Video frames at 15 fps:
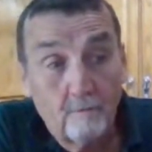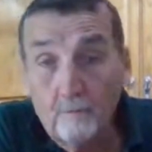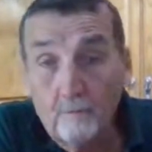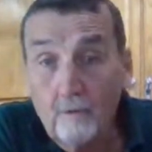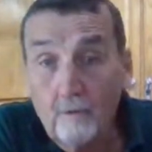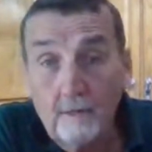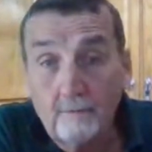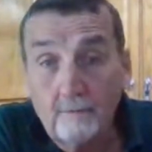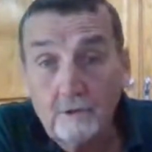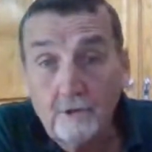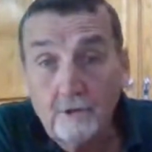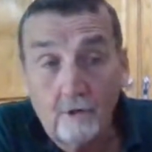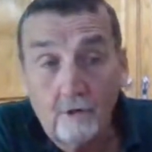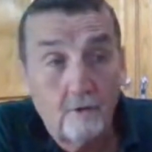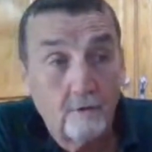what I was
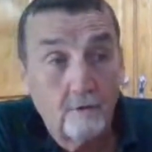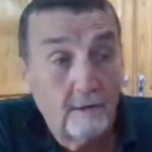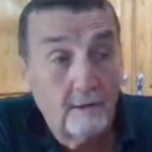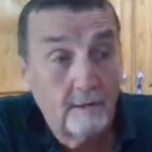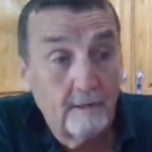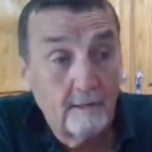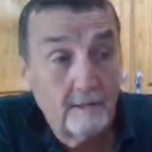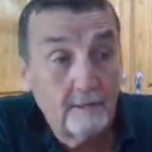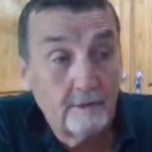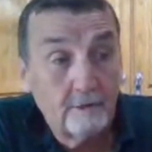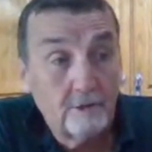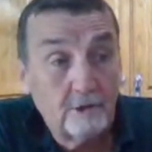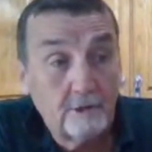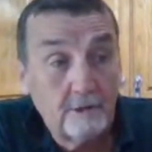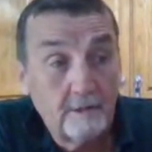told, and
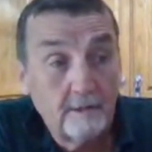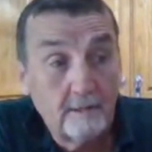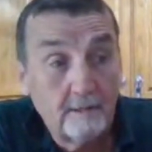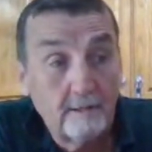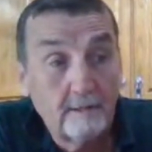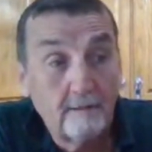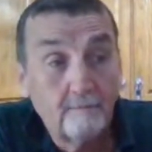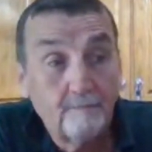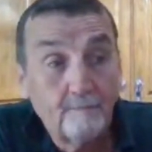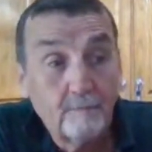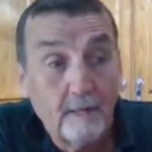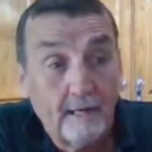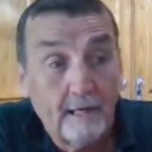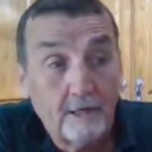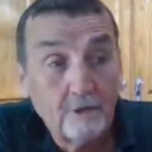she
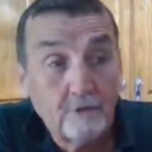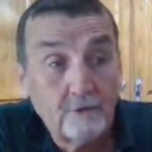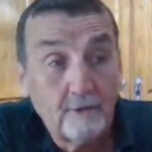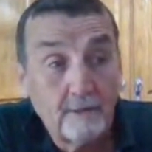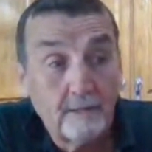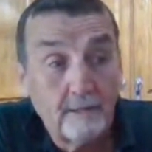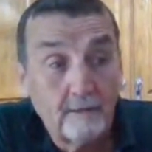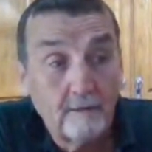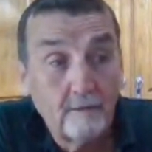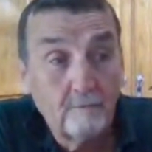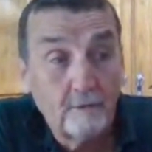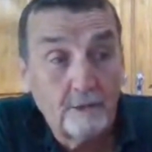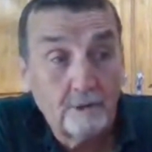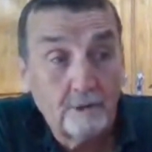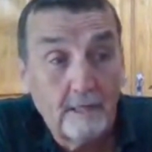actually
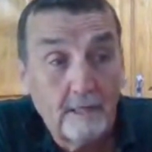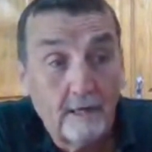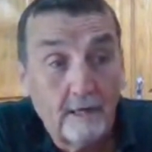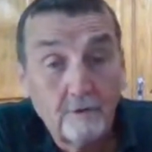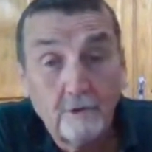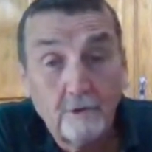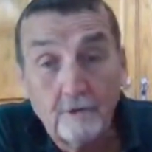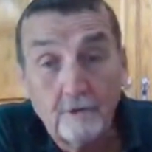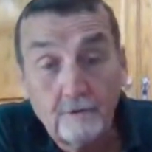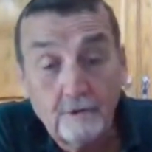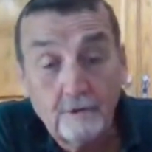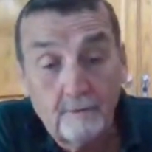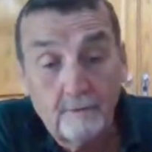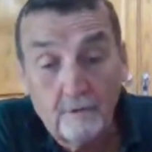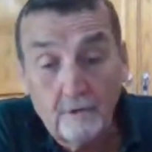reached out to
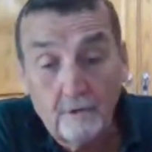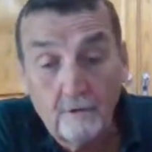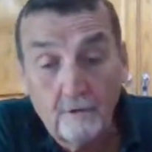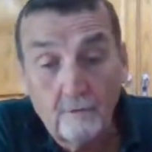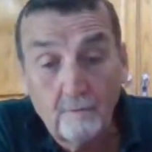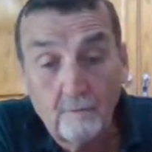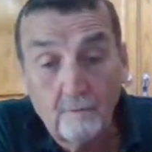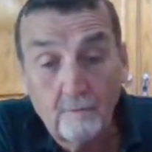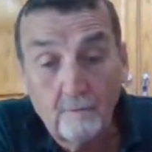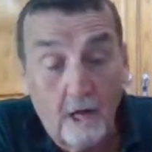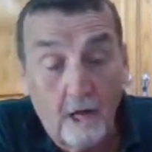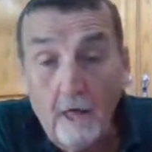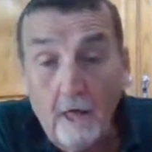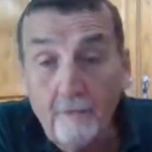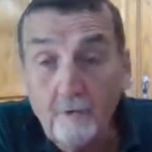some of her
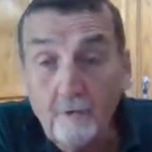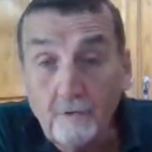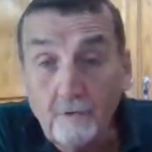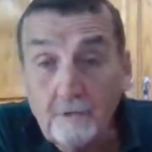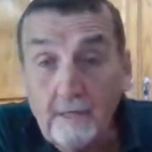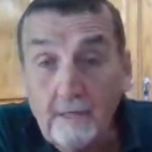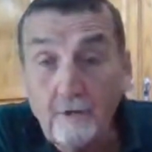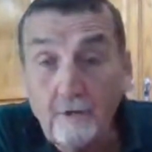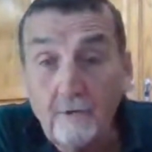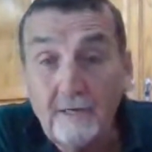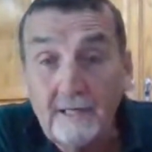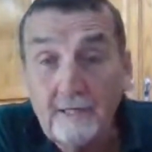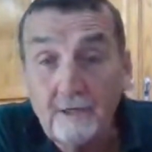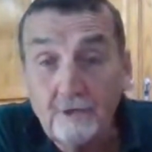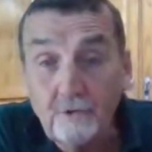authors that are
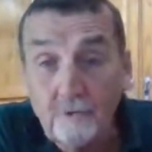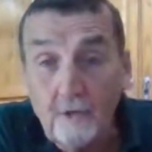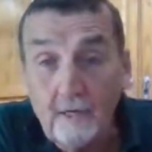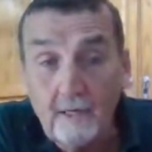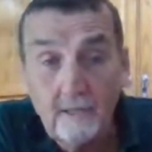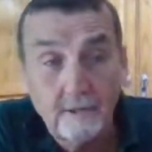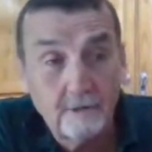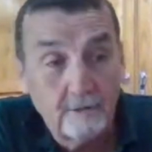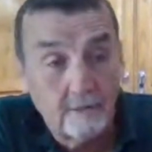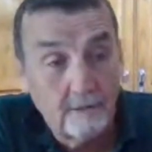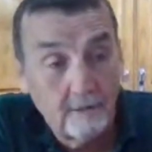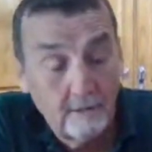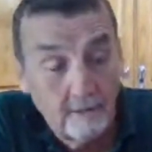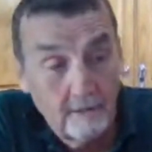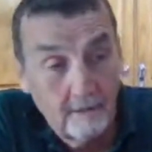in astrology
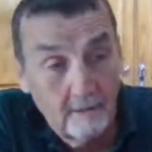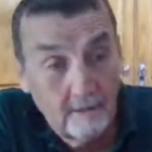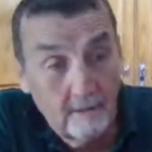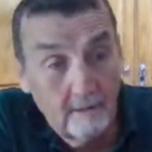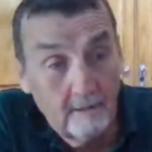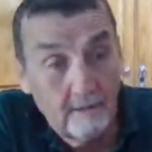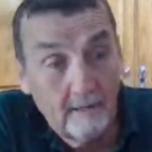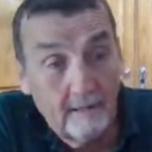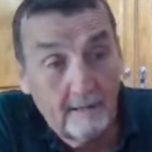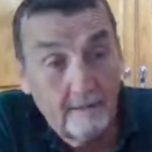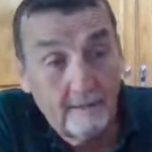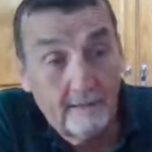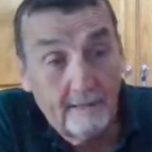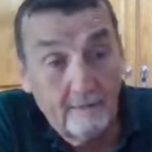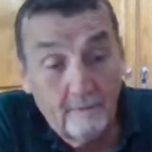and
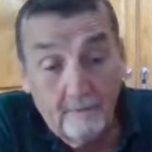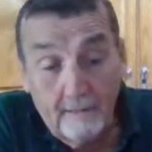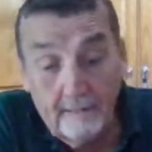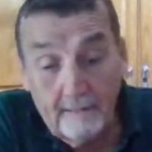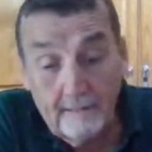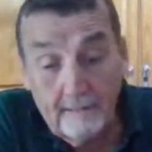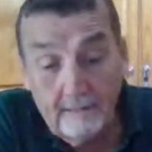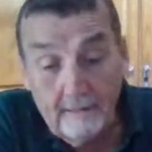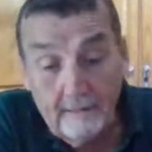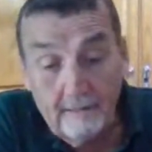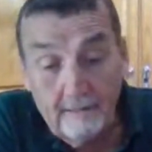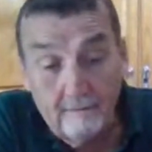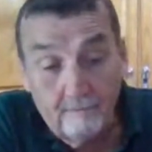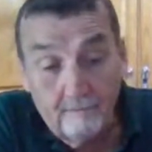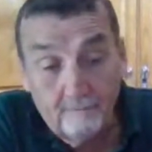they ran
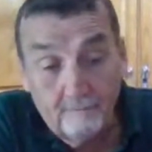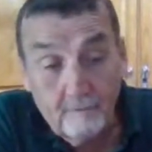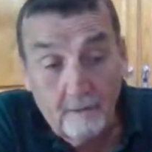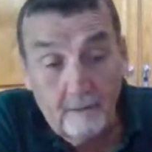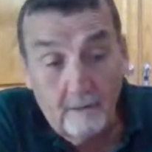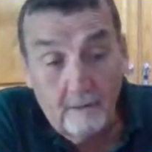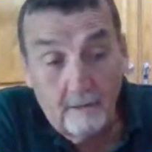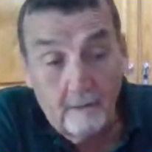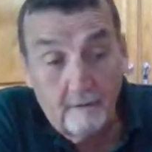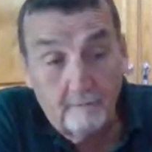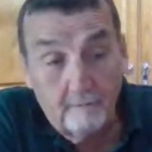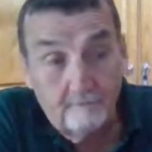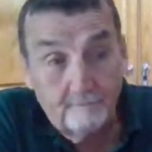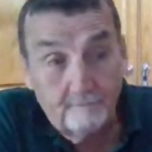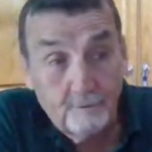the uh,
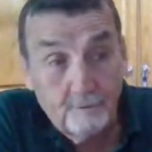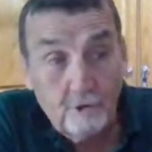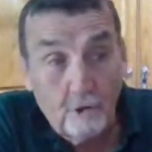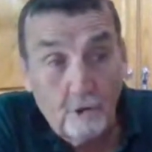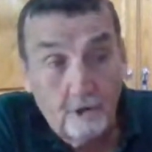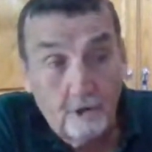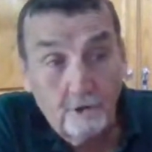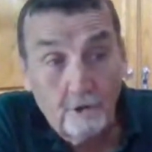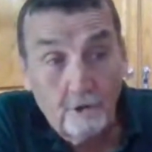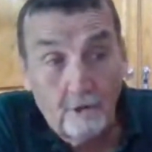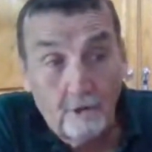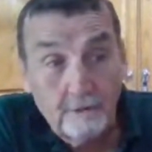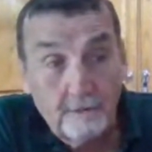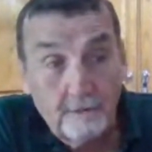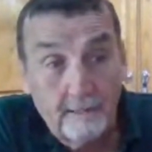star
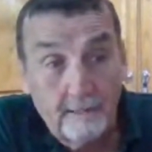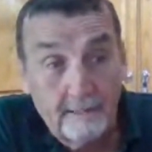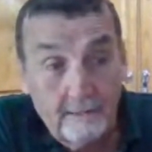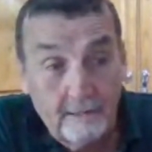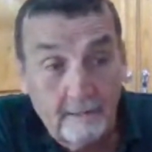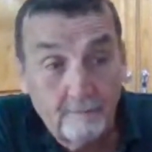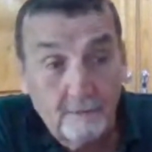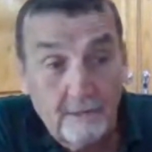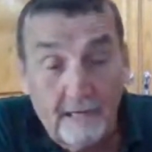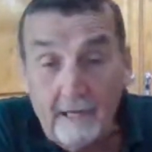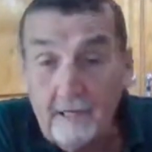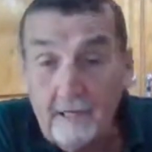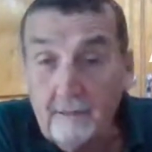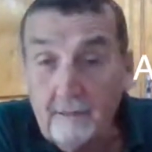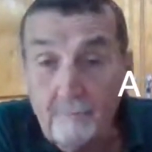charts, and it comes
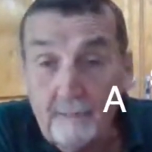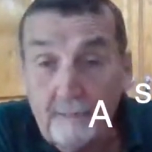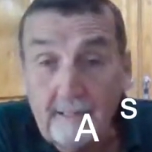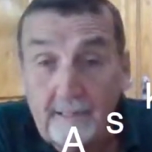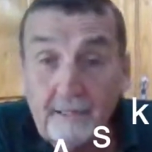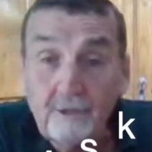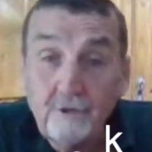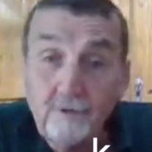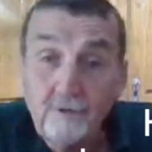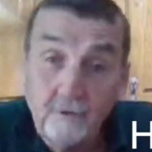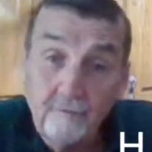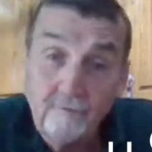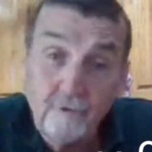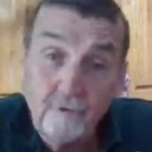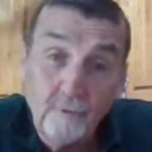out to be Easter
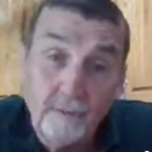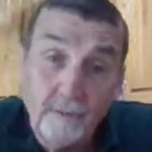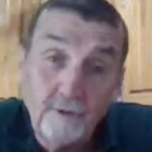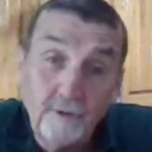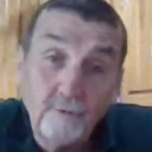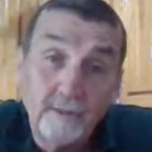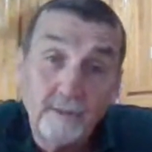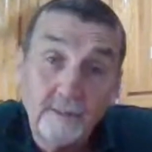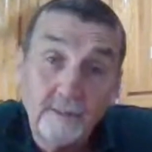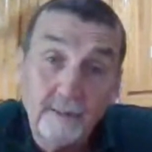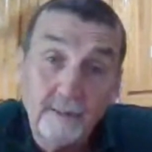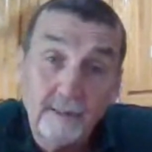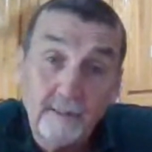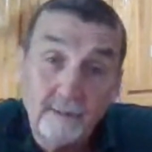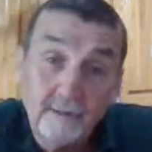of 2026.